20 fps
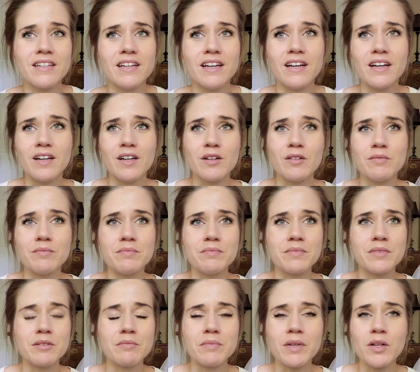
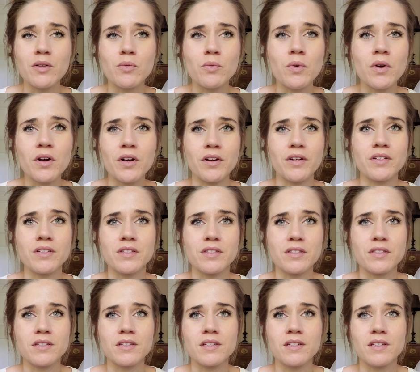It made it
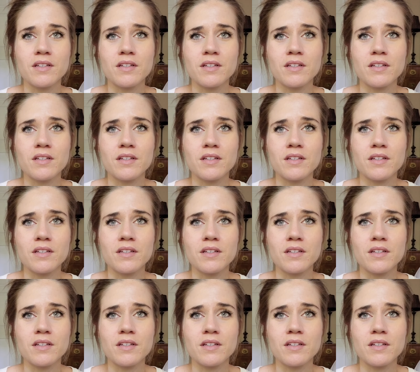worse.